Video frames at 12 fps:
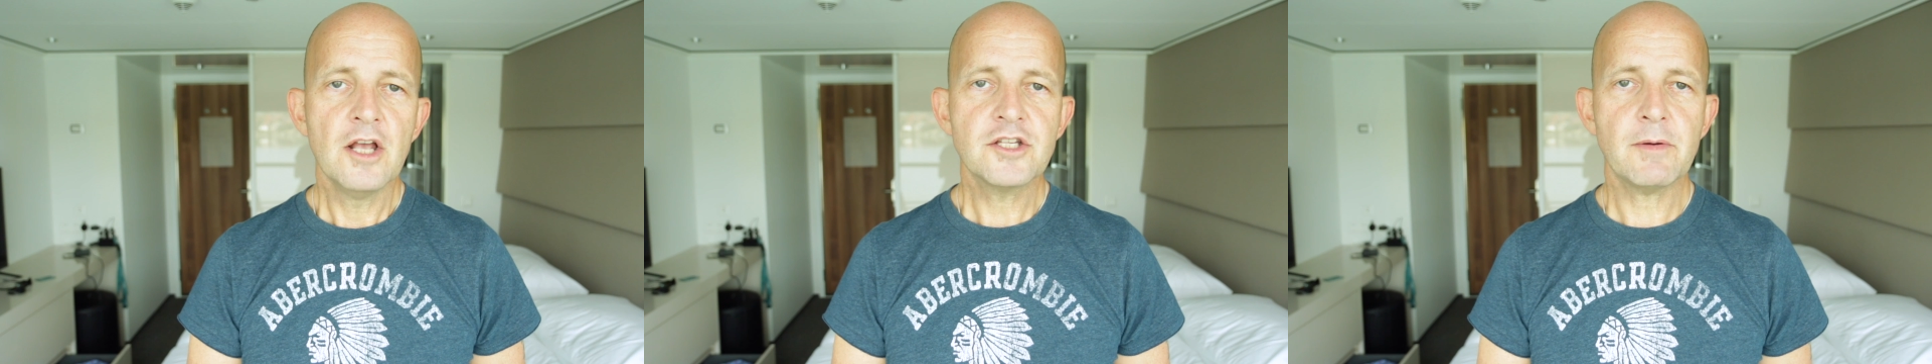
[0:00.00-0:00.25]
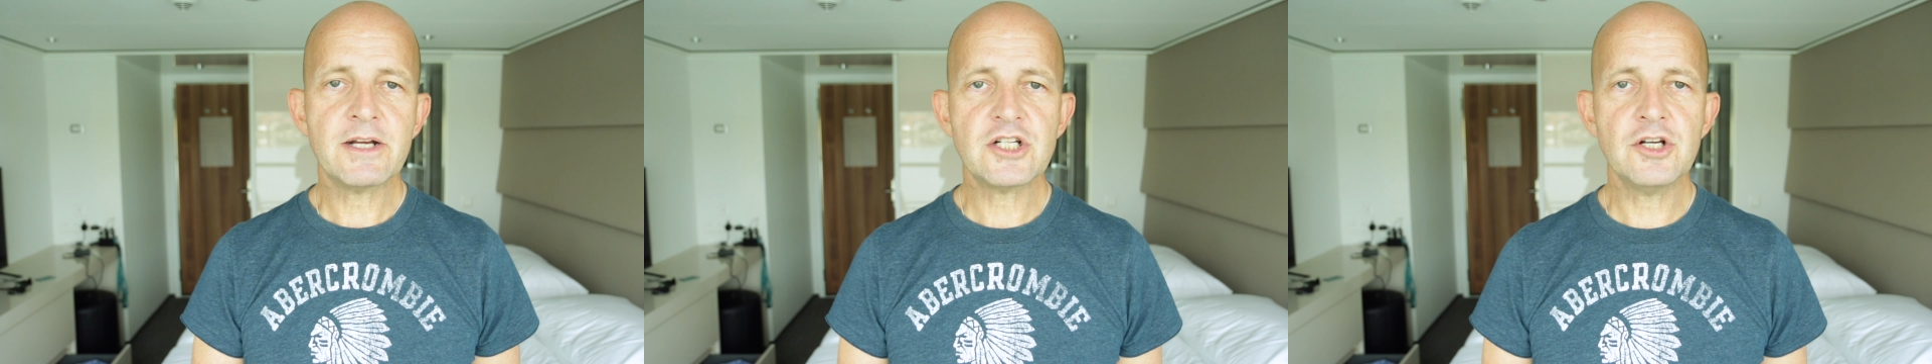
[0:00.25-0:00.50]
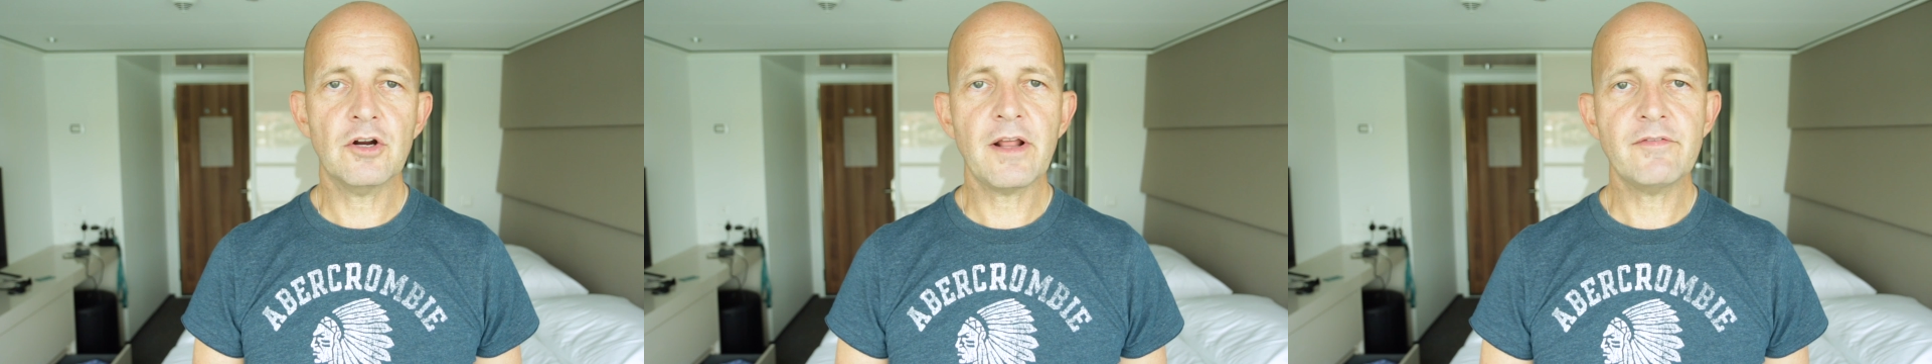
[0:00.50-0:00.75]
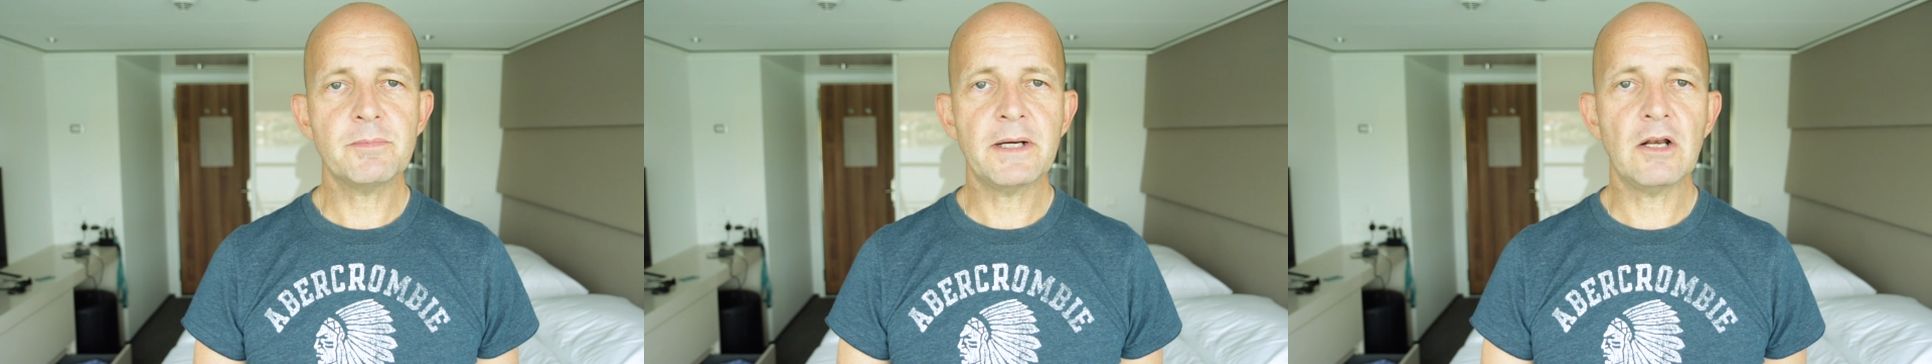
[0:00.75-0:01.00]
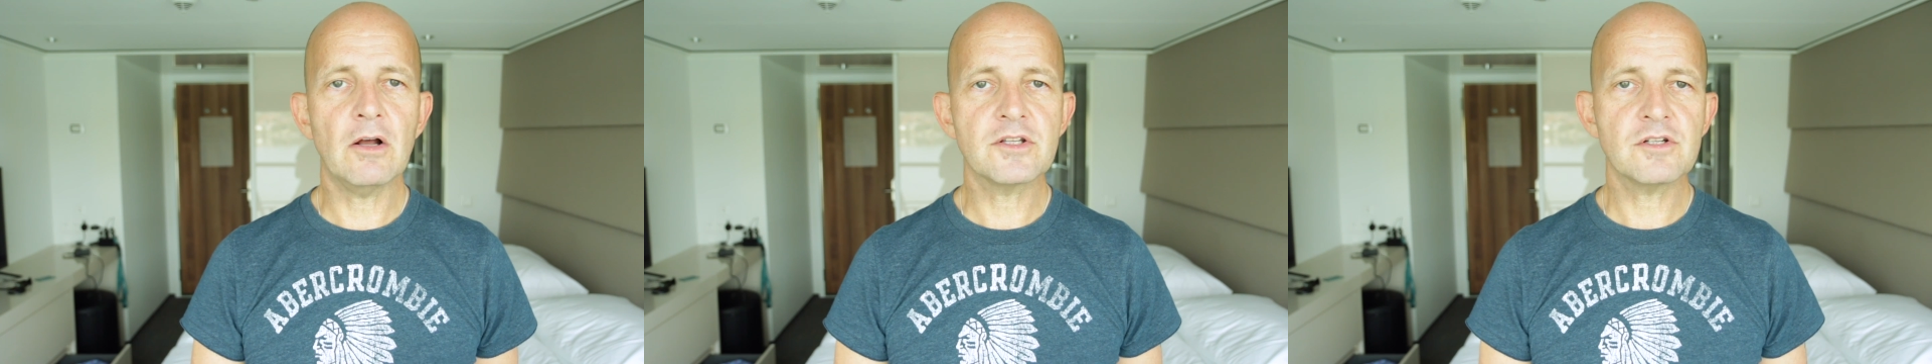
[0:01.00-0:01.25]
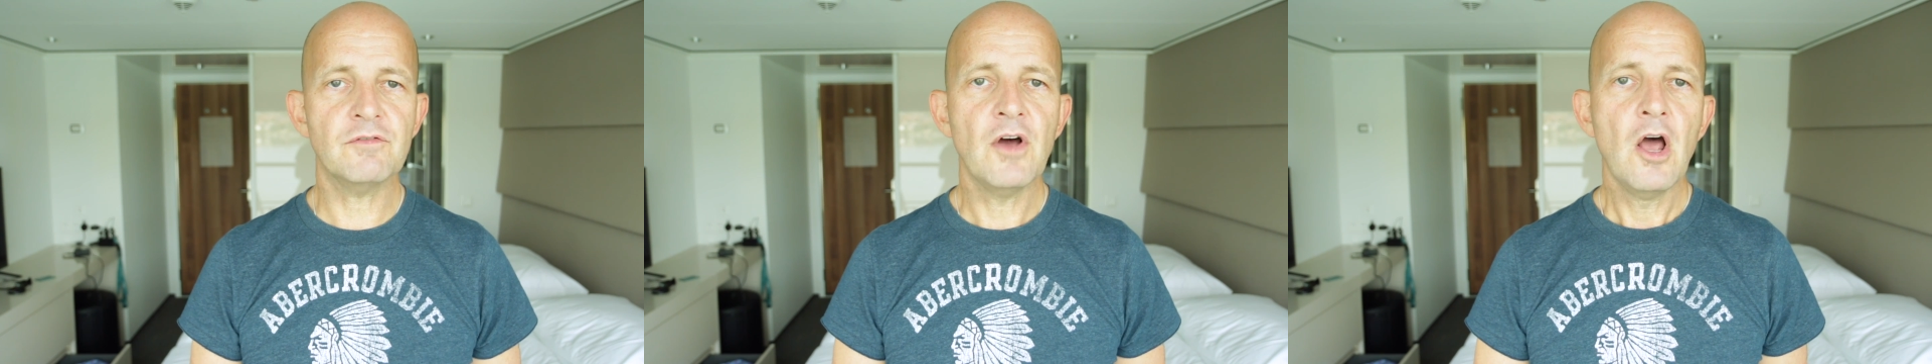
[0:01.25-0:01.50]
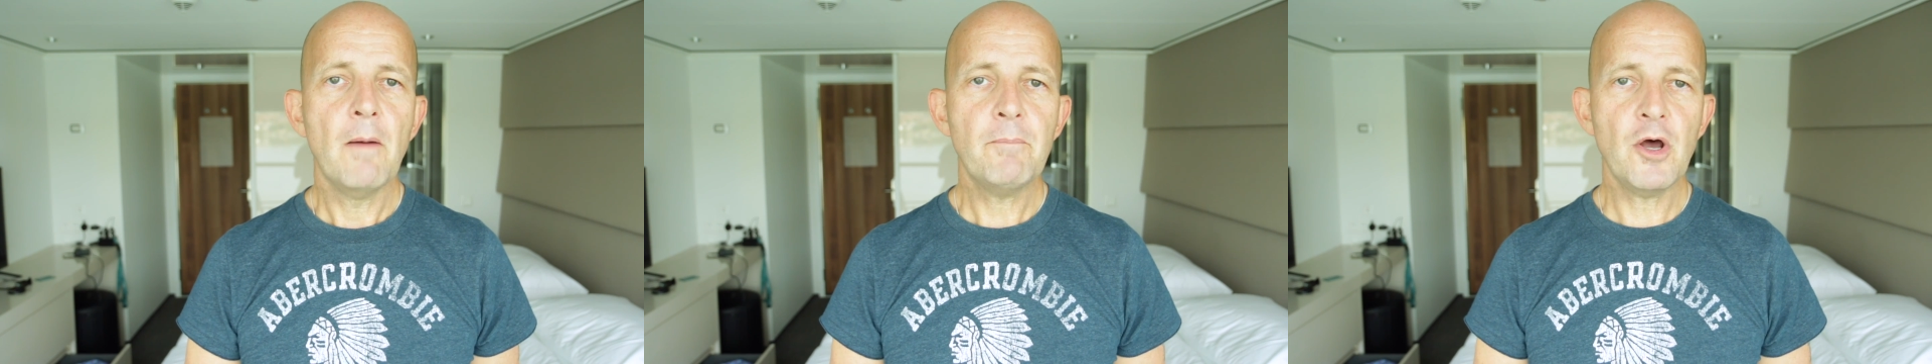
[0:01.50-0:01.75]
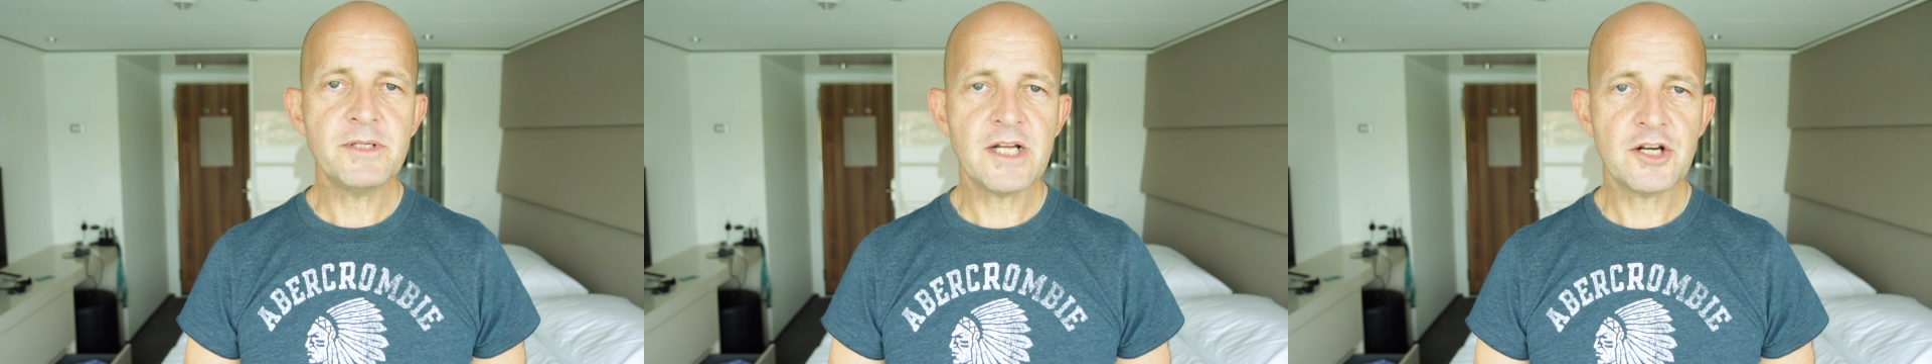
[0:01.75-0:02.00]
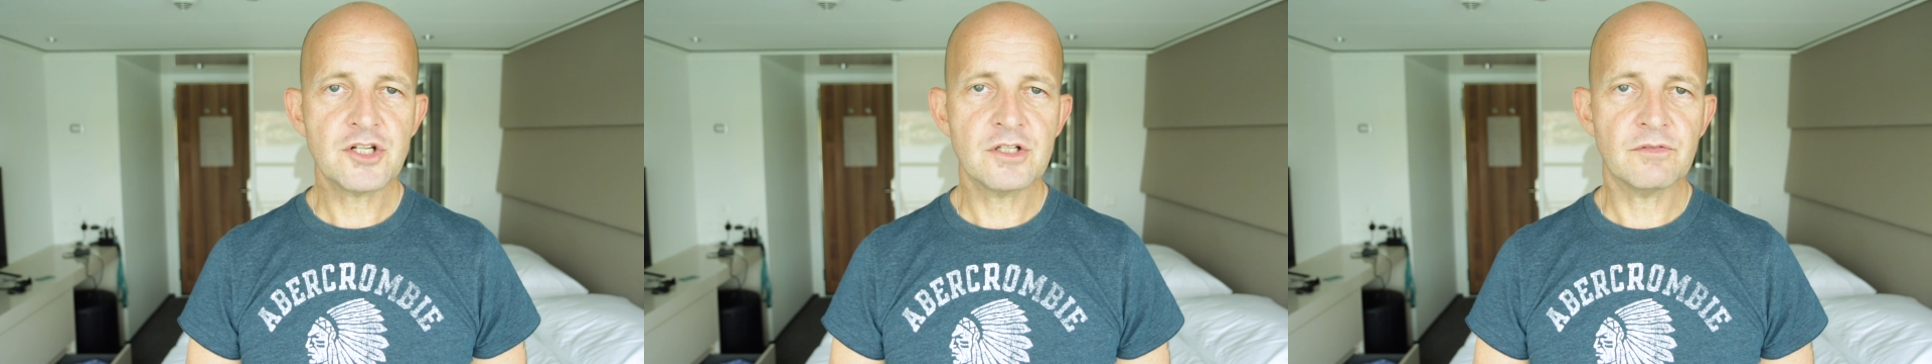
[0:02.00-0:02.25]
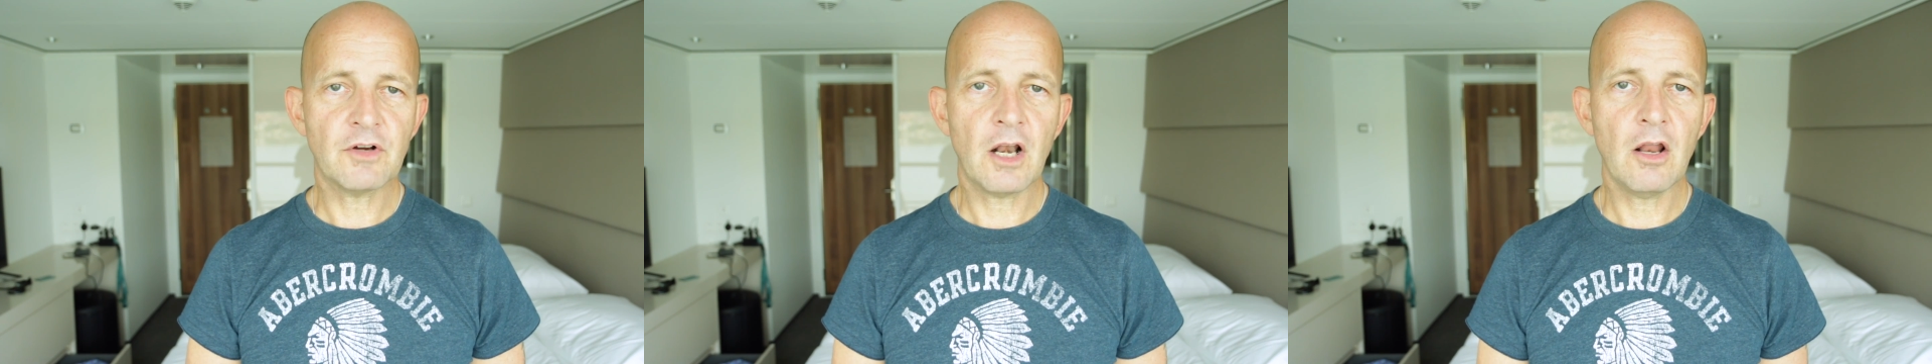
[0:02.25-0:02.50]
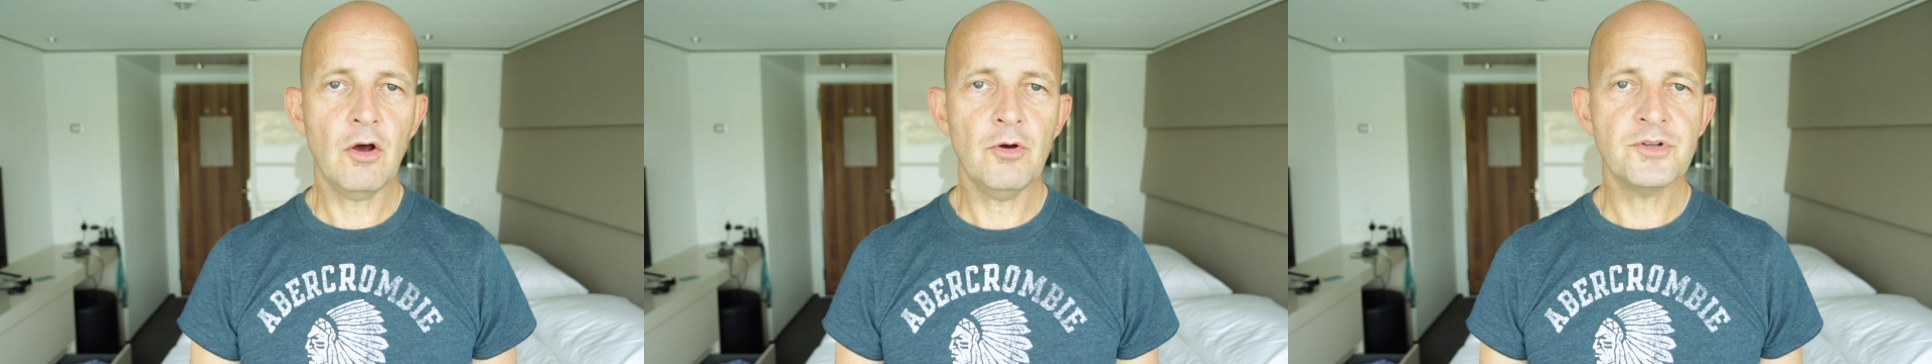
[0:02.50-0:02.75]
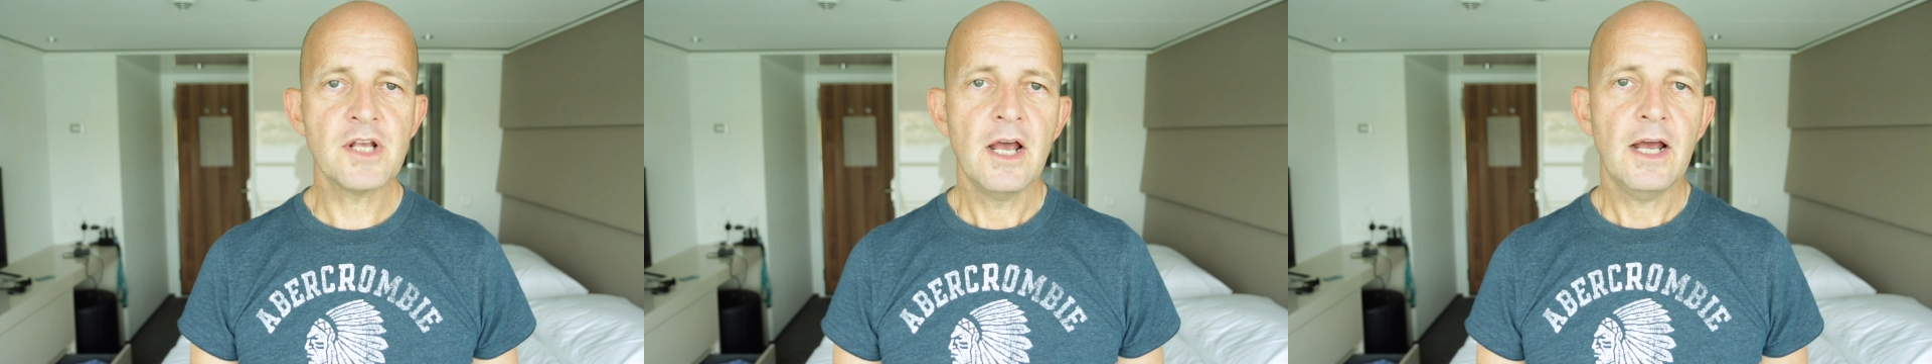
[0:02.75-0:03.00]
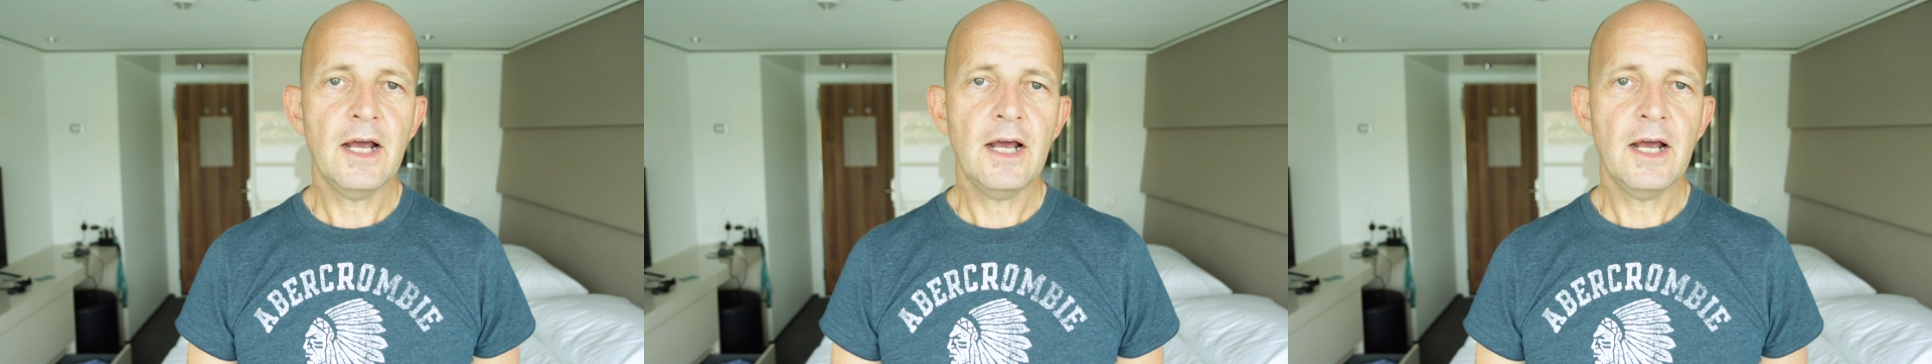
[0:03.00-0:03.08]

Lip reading: so actually not having to bring lots of permutations of clothes